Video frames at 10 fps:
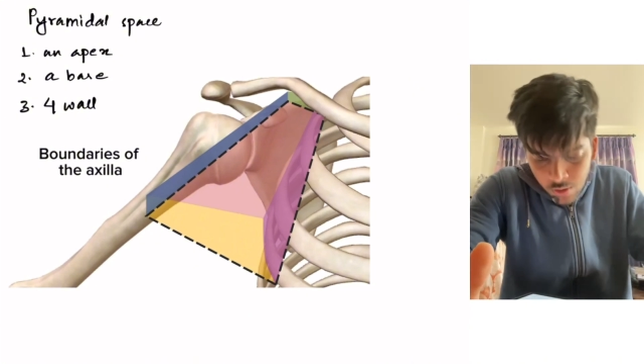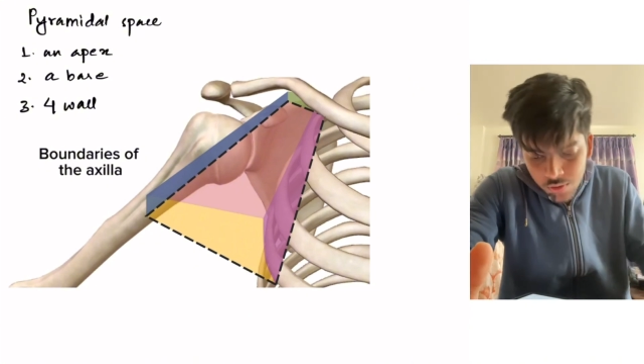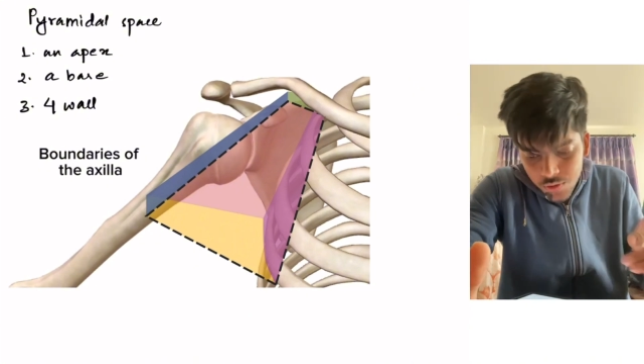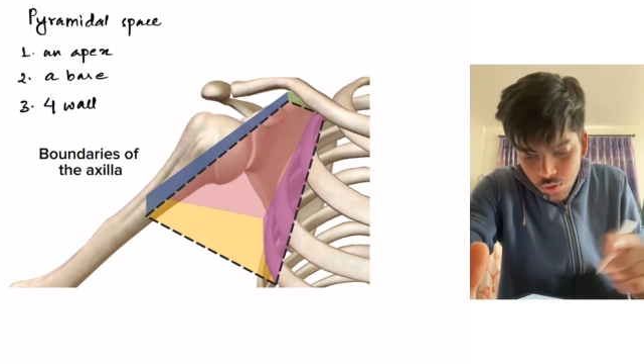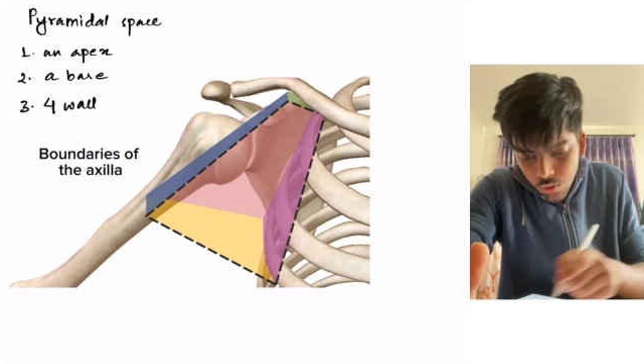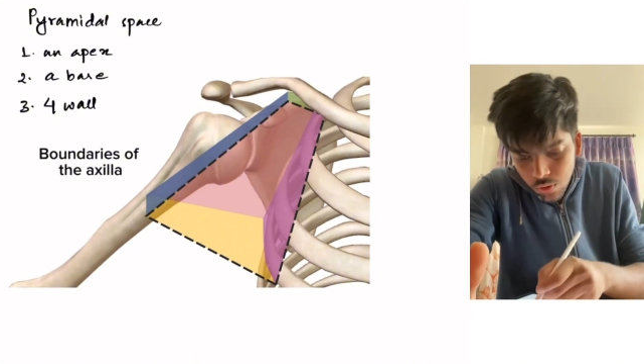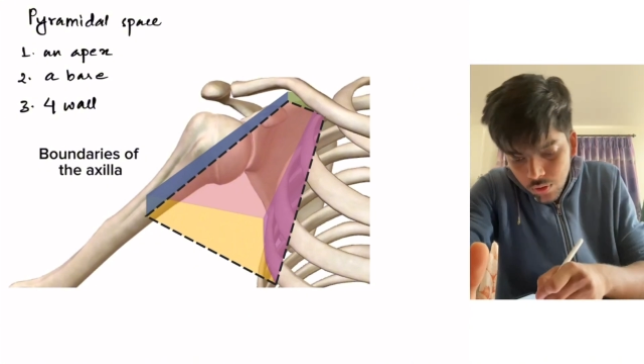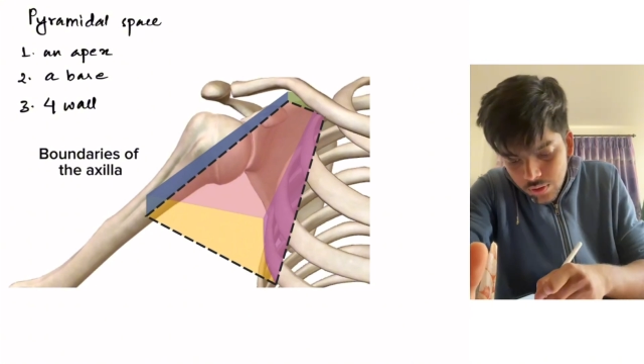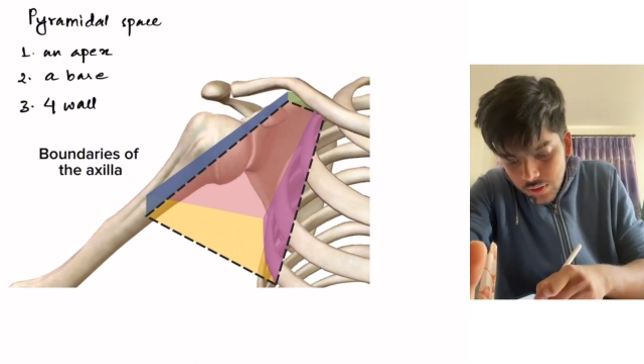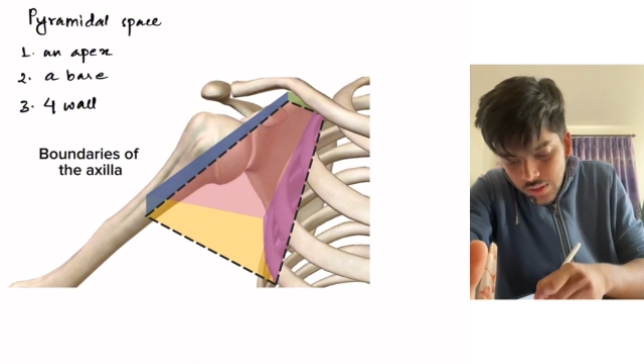So
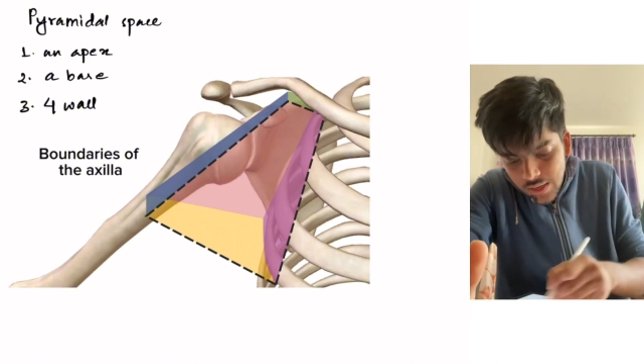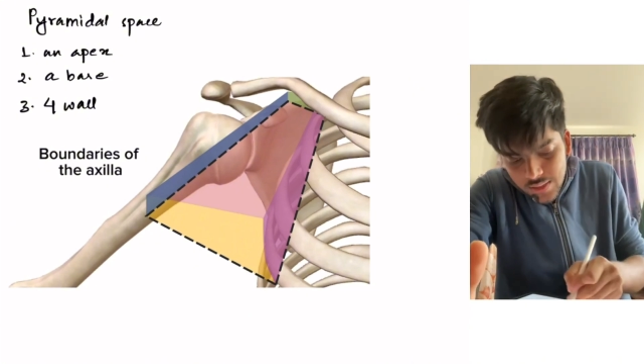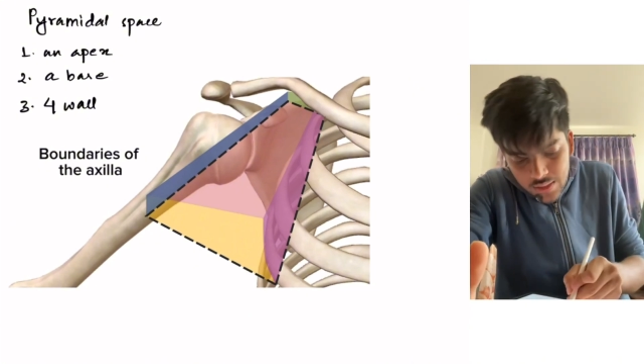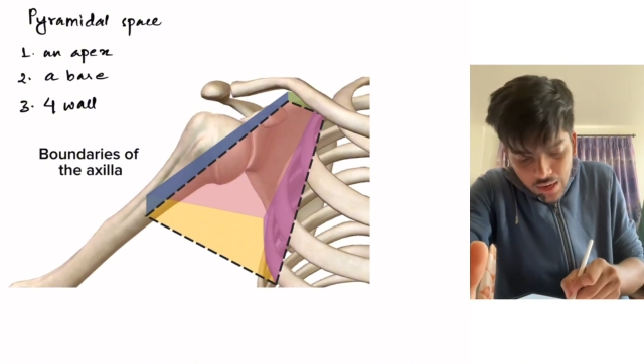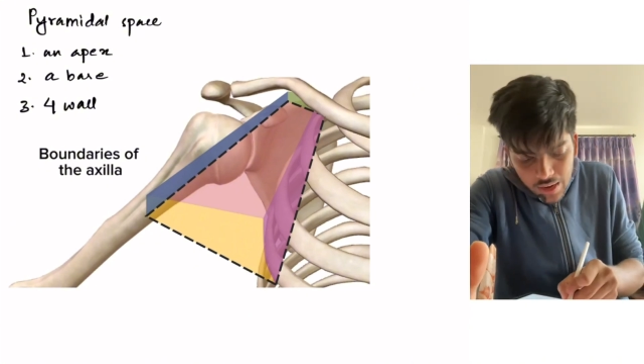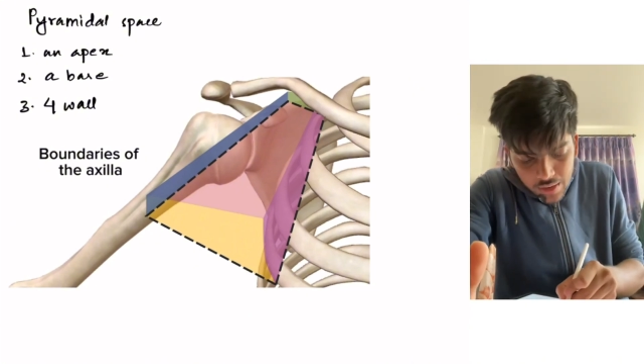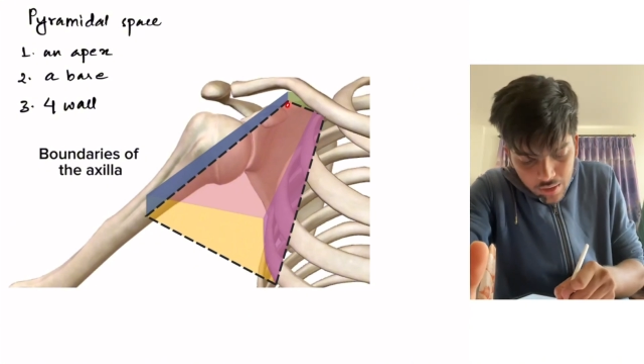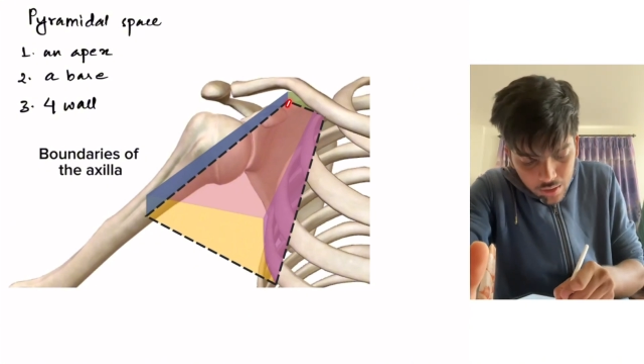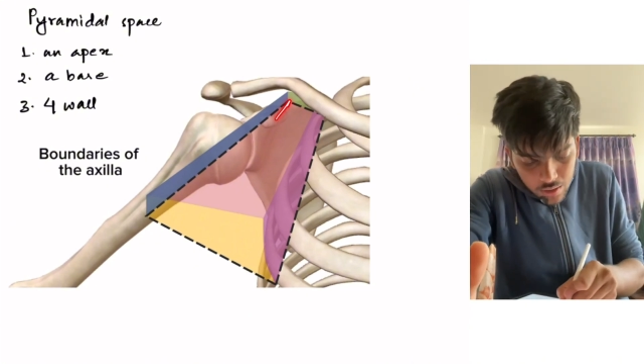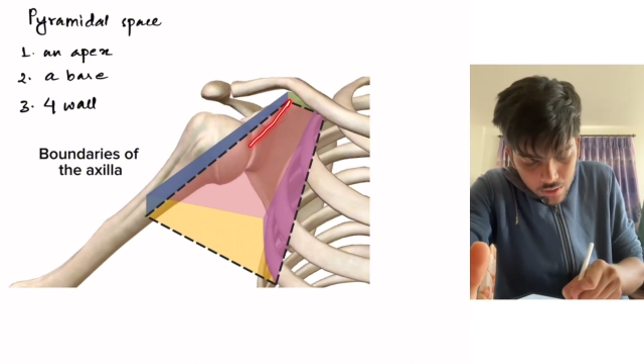this right
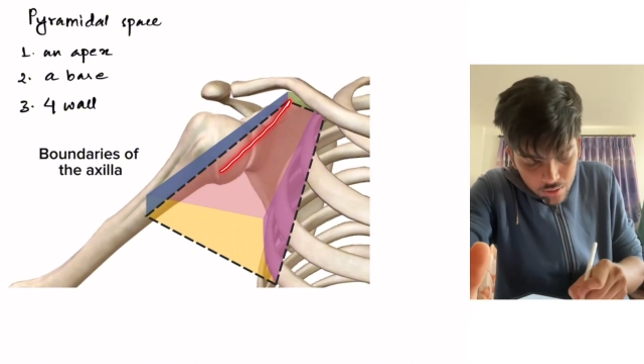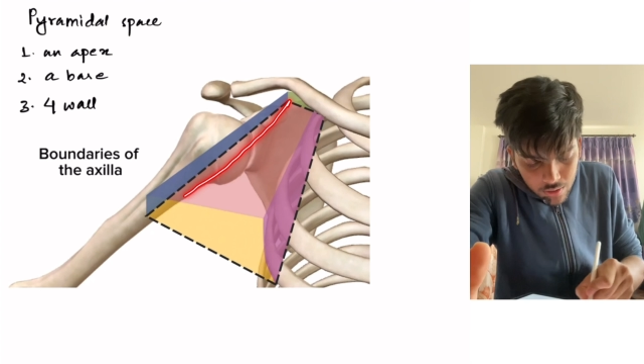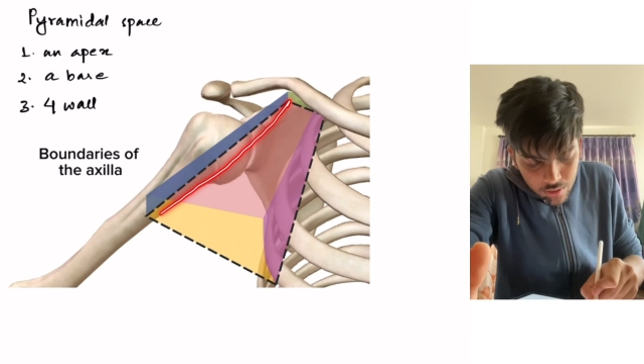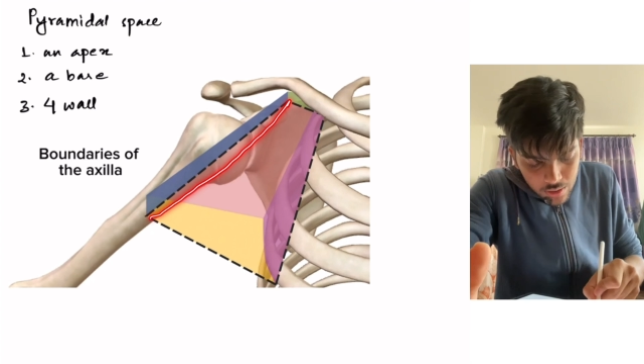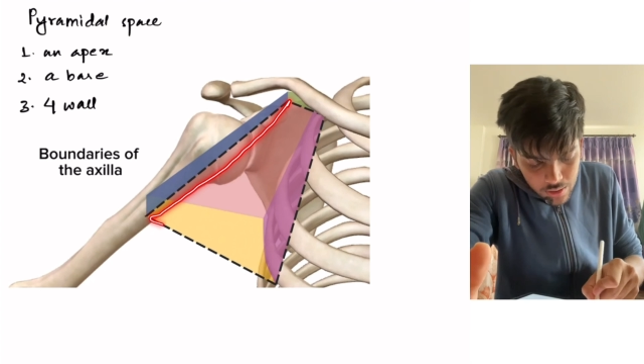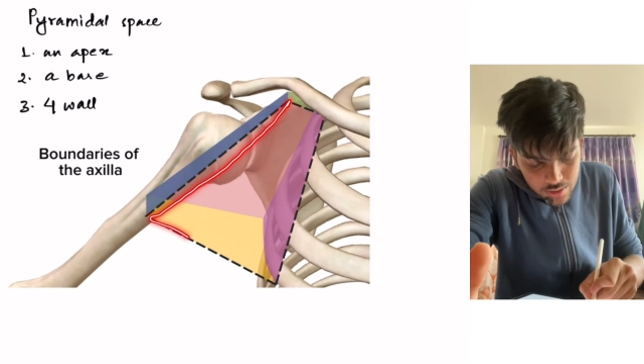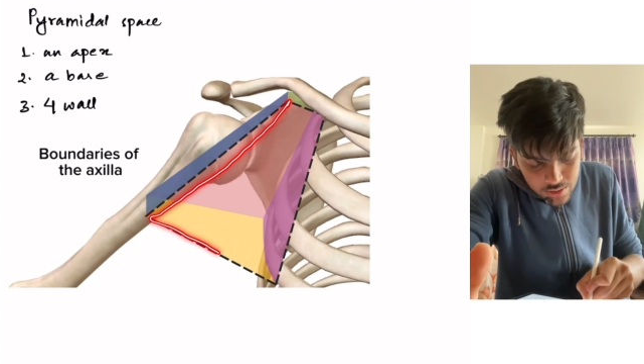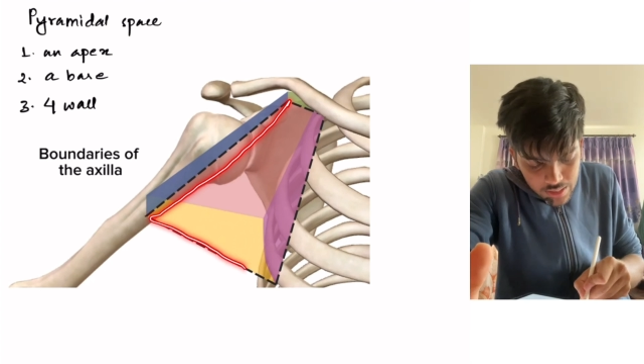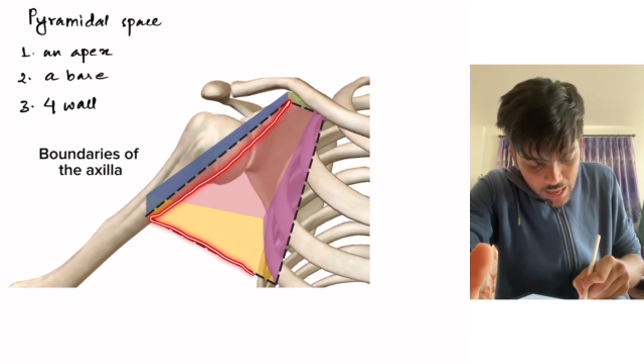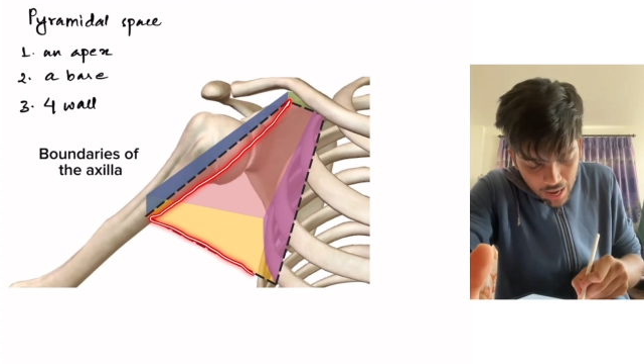here
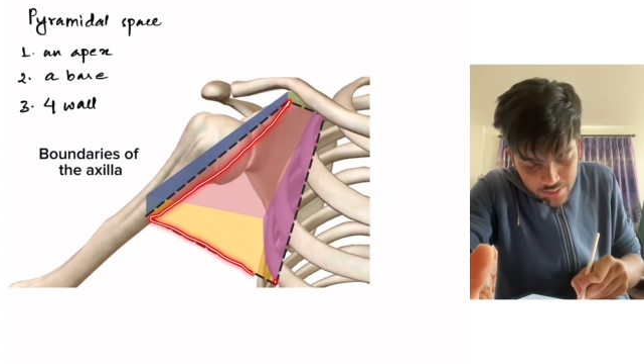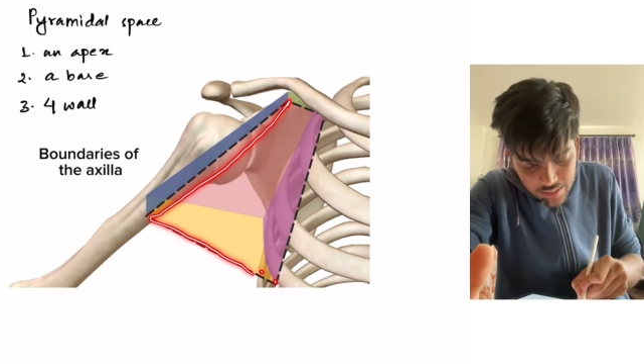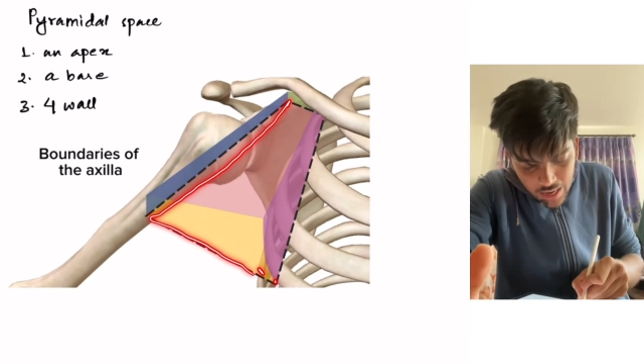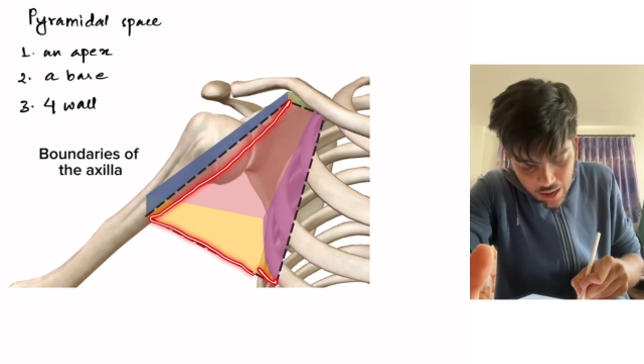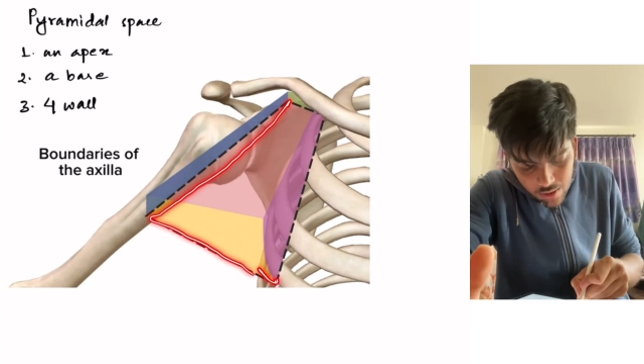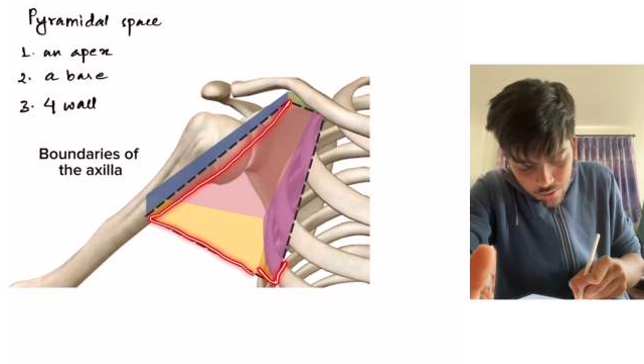is the axilla,